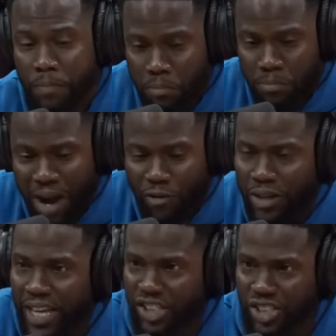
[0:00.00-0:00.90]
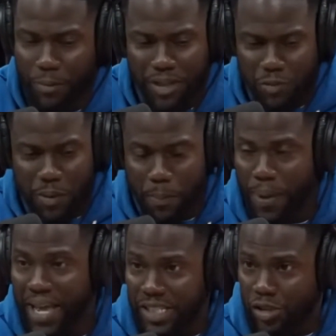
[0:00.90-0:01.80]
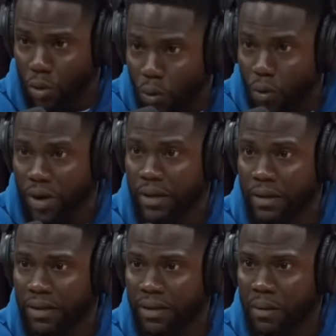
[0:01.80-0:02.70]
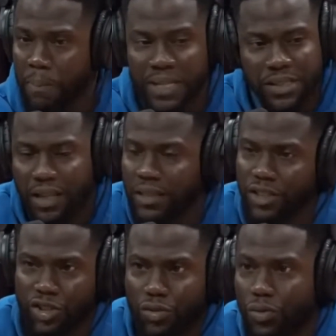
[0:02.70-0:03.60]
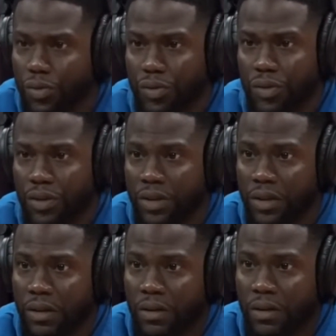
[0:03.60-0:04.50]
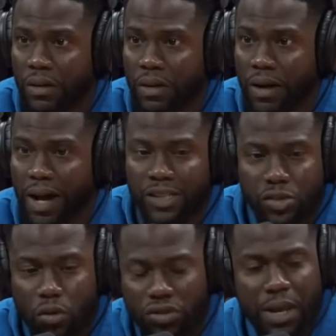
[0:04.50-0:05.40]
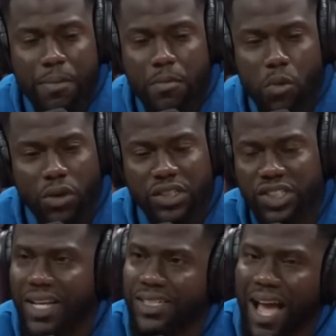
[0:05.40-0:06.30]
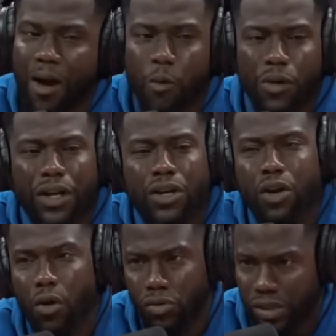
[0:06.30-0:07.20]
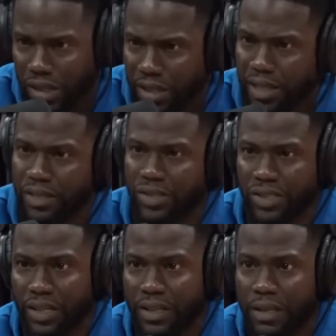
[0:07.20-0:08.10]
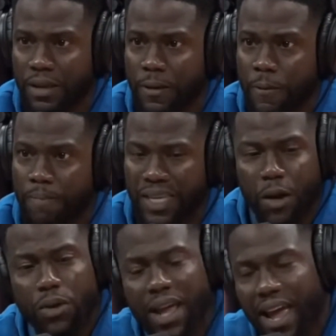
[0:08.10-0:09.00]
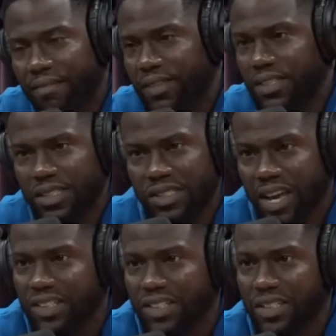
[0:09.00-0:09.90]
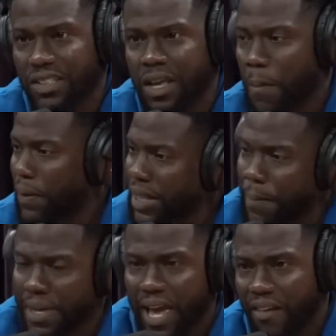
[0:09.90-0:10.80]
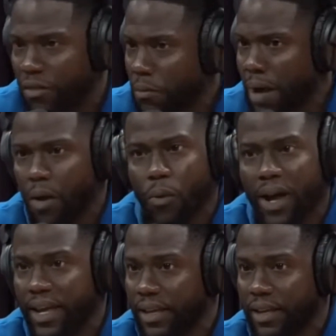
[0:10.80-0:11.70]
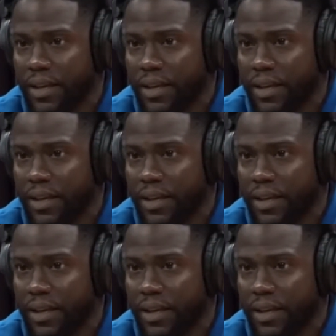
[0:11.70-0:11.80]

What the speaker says: my relationship has been based on me telling the truth. I told JP Morgan Chase, I want to go to the inner city and I want to have these discussions, but let me have them my way.